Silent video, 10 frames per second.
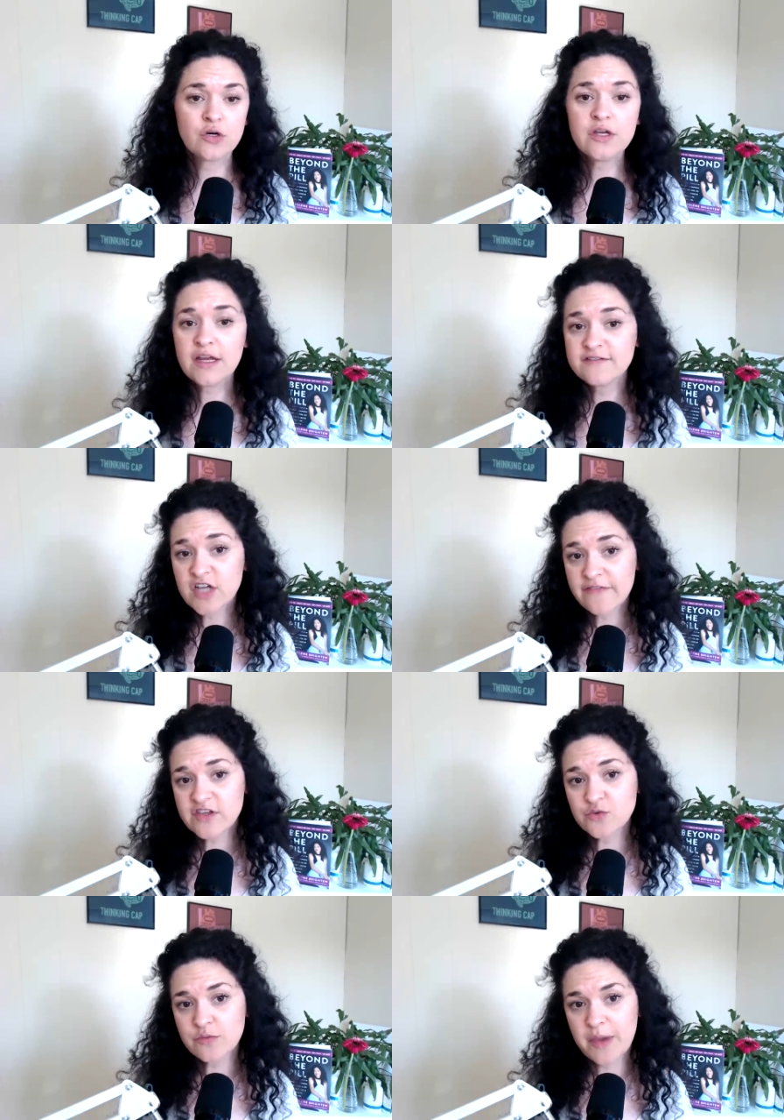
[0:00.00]
And I've done this
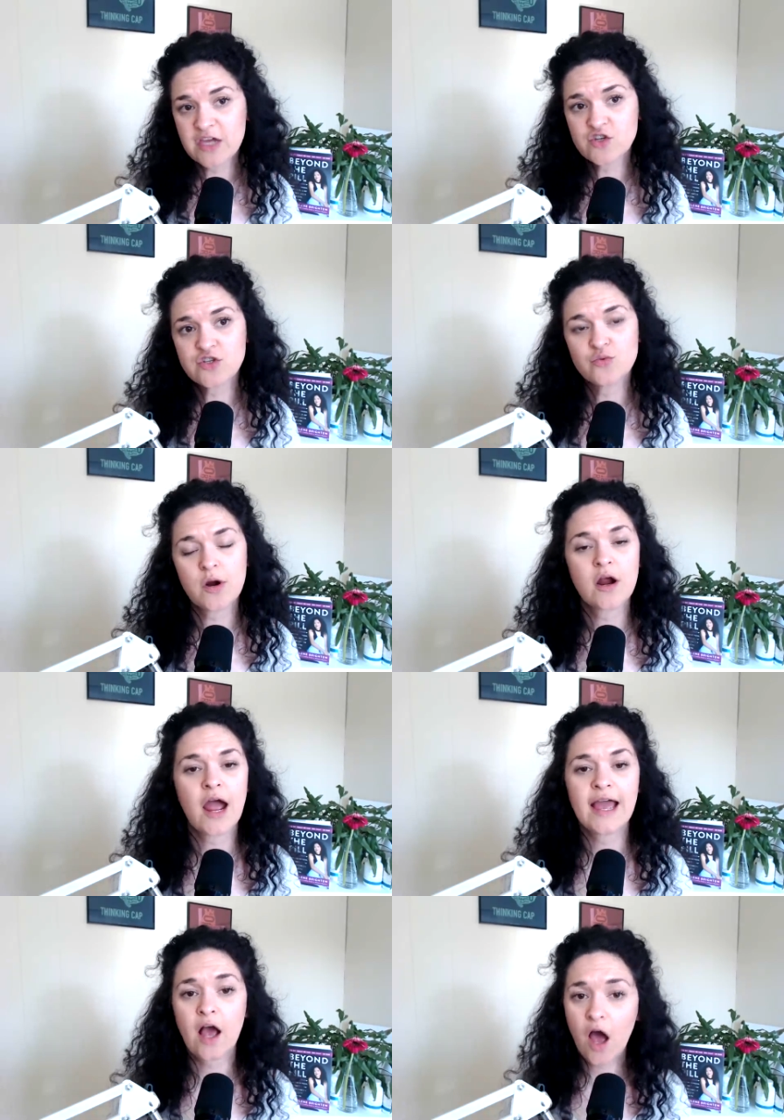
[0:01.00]
with patients where
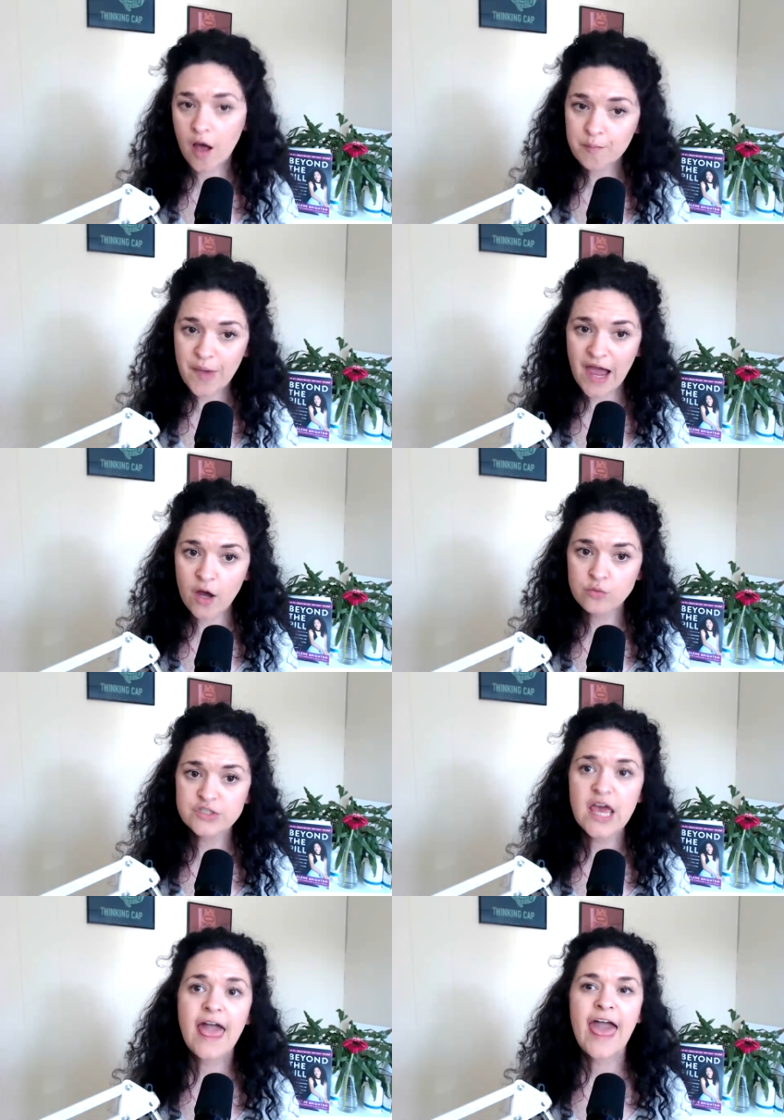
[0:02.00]
I compound
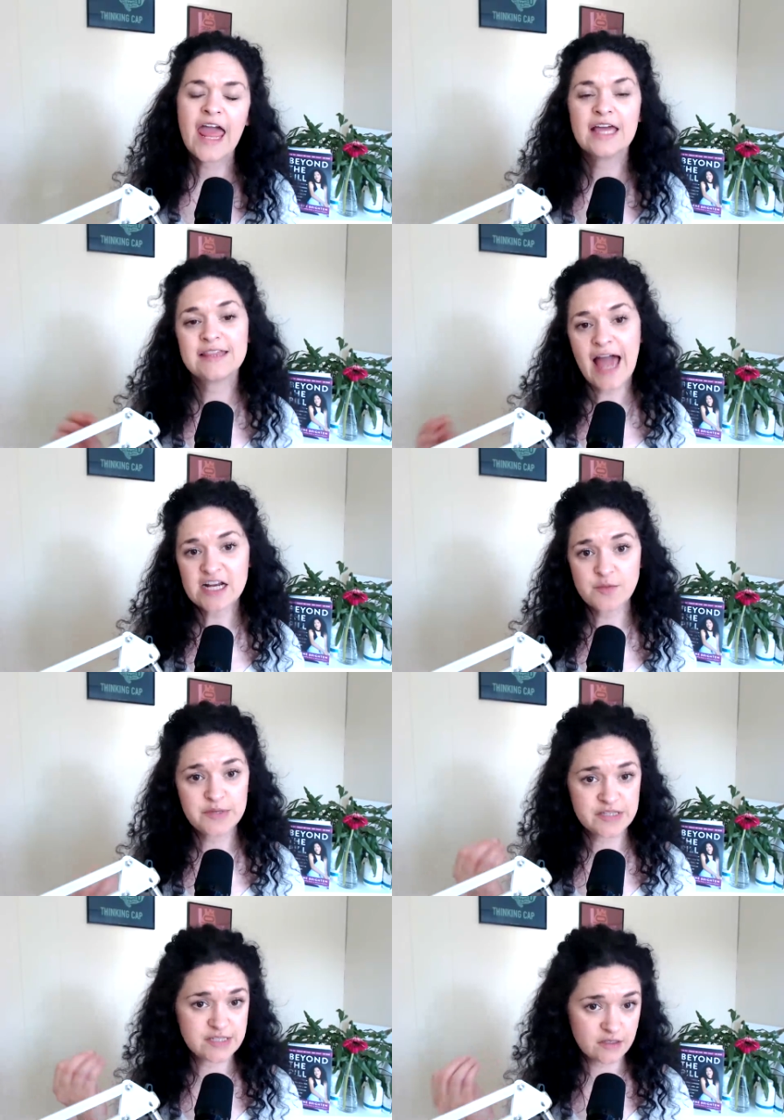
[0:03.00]
a
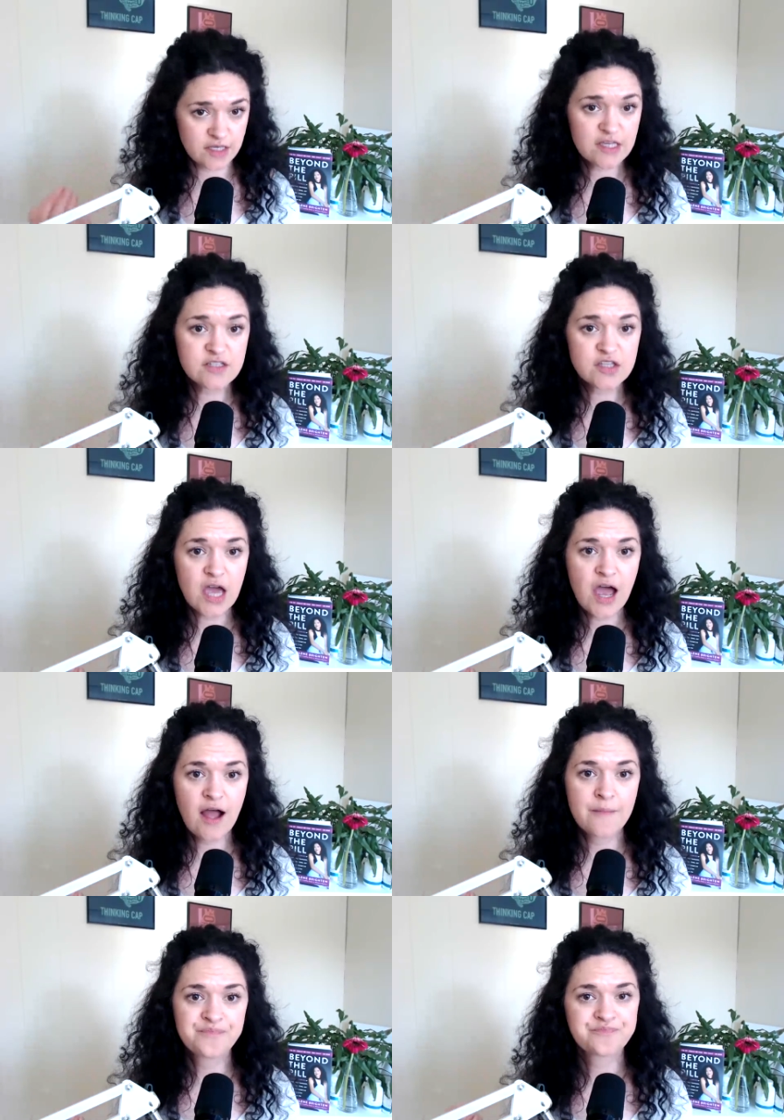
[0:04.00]
lactobacillus
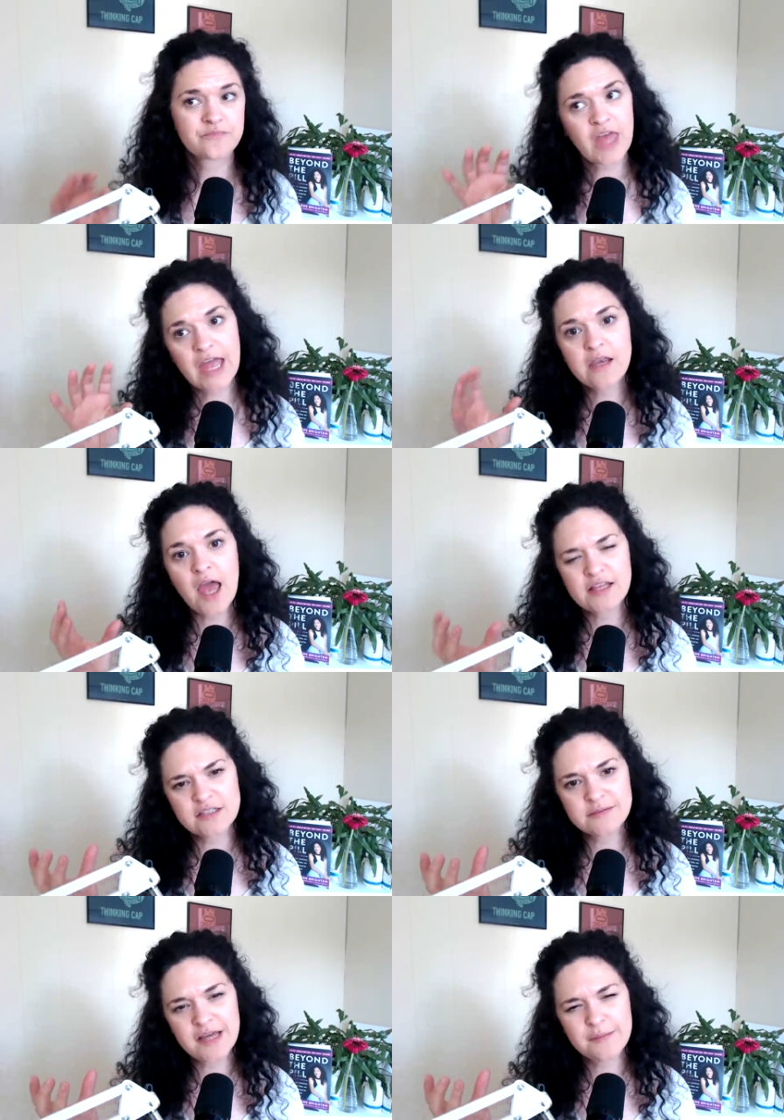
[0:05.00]
and
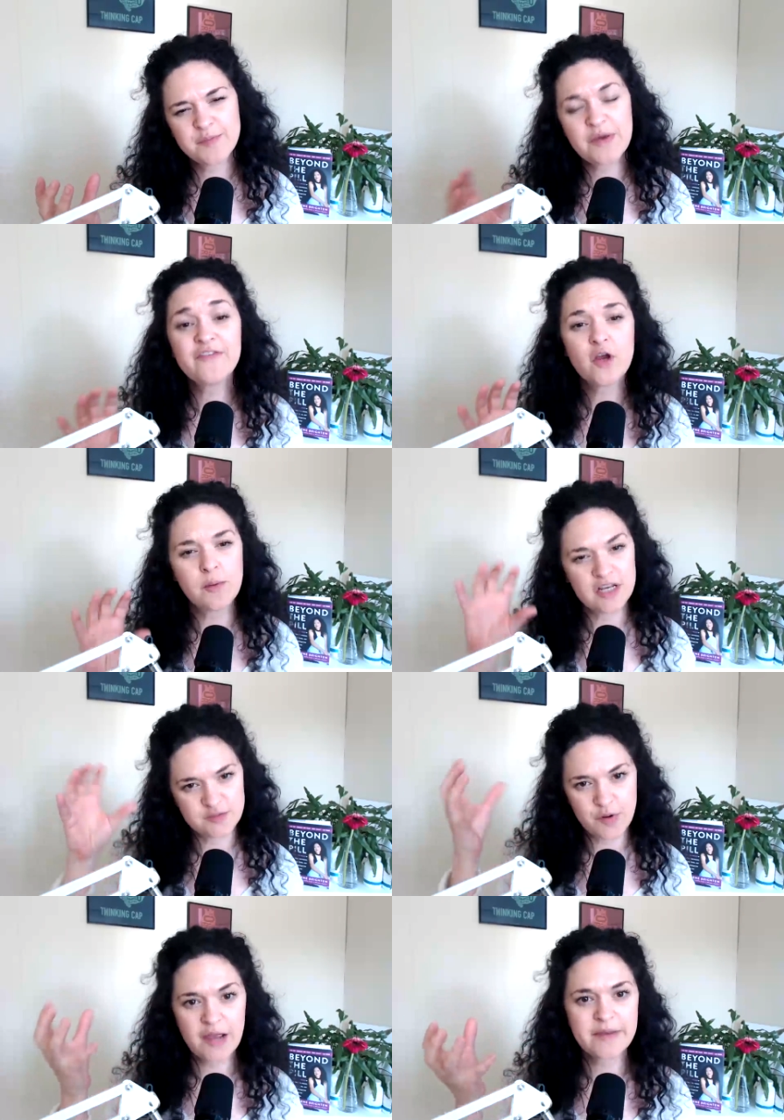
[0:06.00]
sometimes bifido, but it's
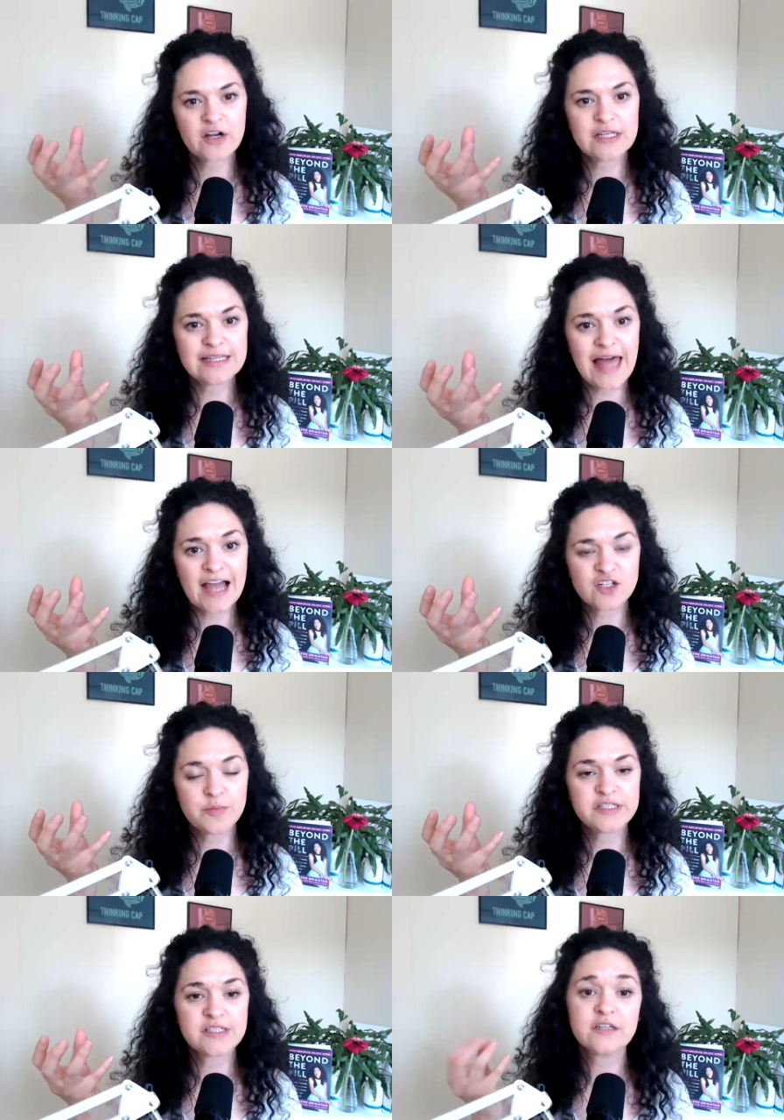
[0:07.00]
primarily
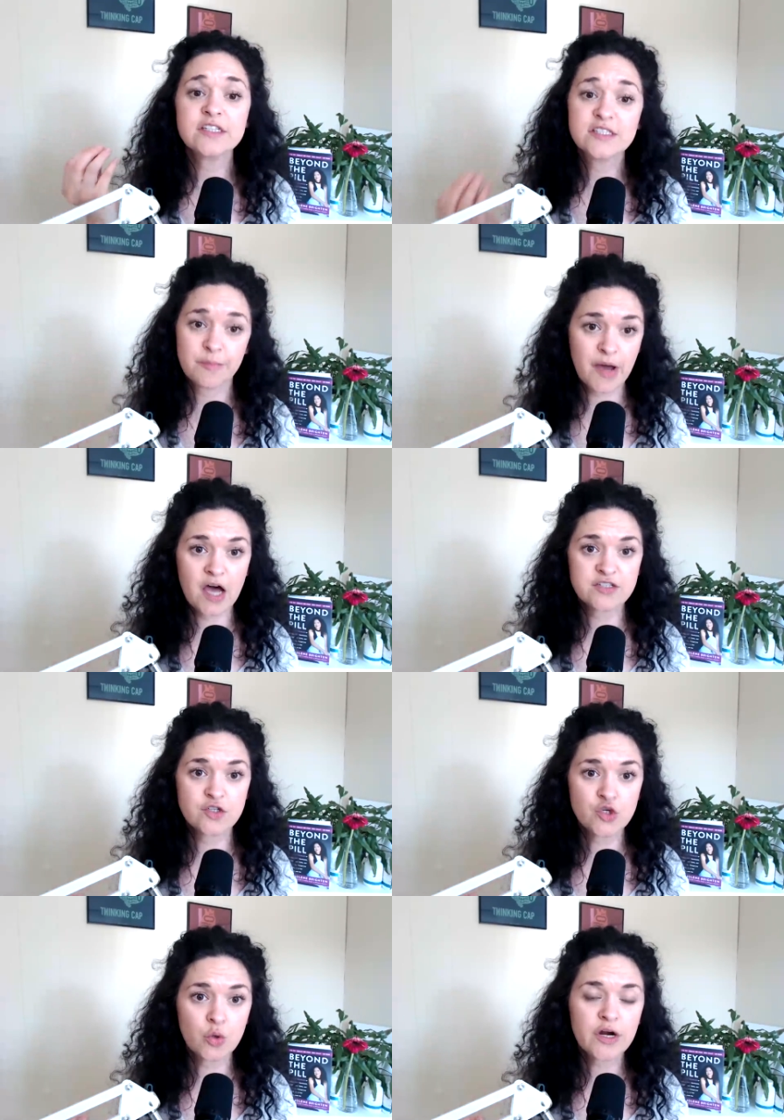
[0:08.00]
lactobacillus
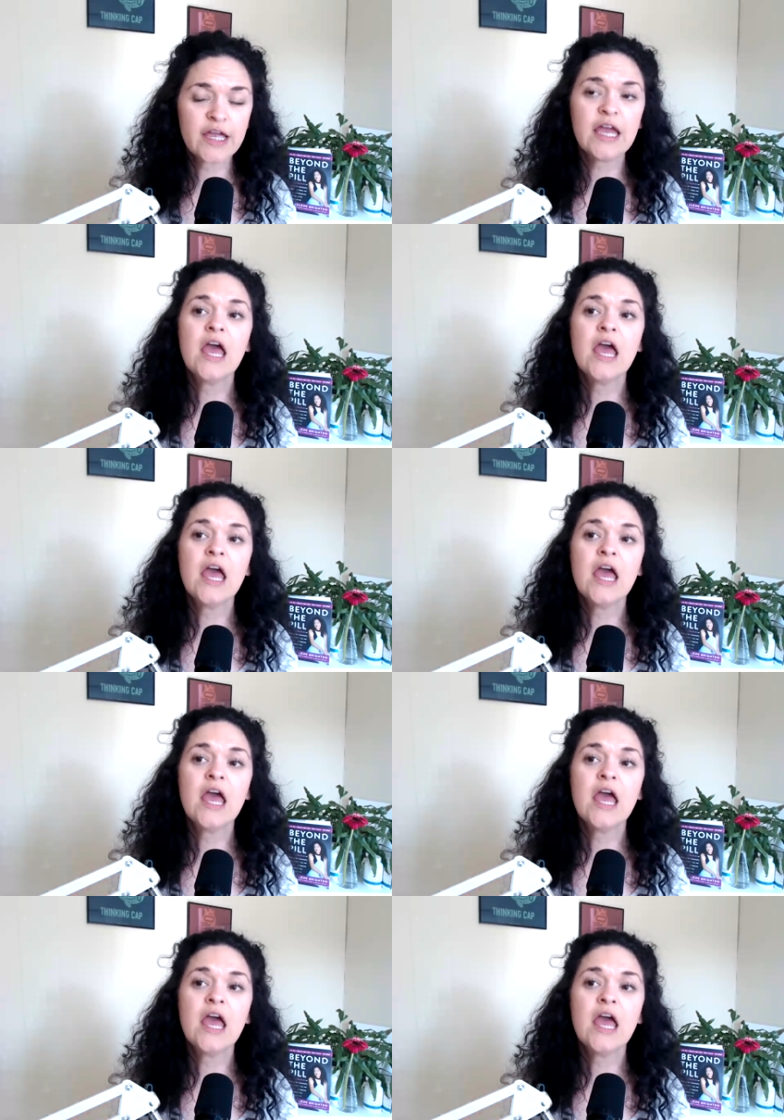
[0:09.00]
suppository